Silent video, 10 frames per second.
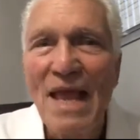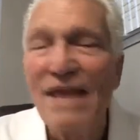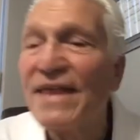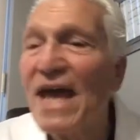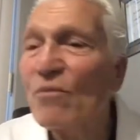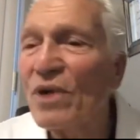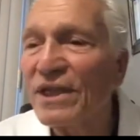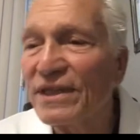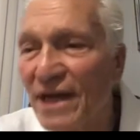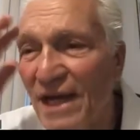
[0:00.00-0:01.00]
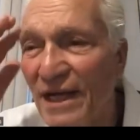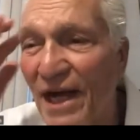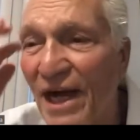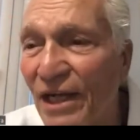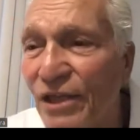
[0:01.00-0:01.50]
Then what the
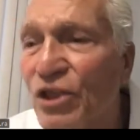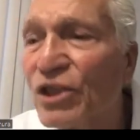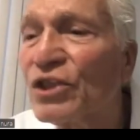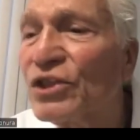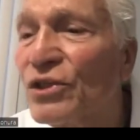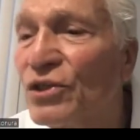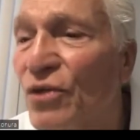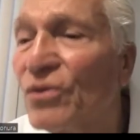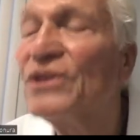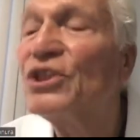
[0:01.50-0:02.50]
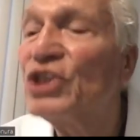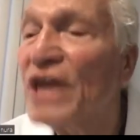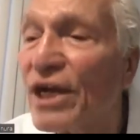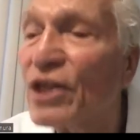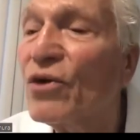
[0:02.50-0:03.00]
gynecologist should do is
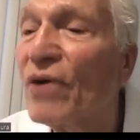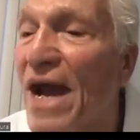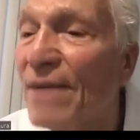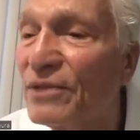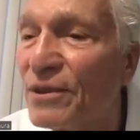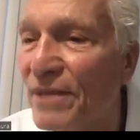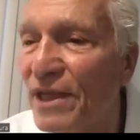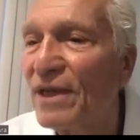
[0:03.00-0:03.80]
check your abdomen.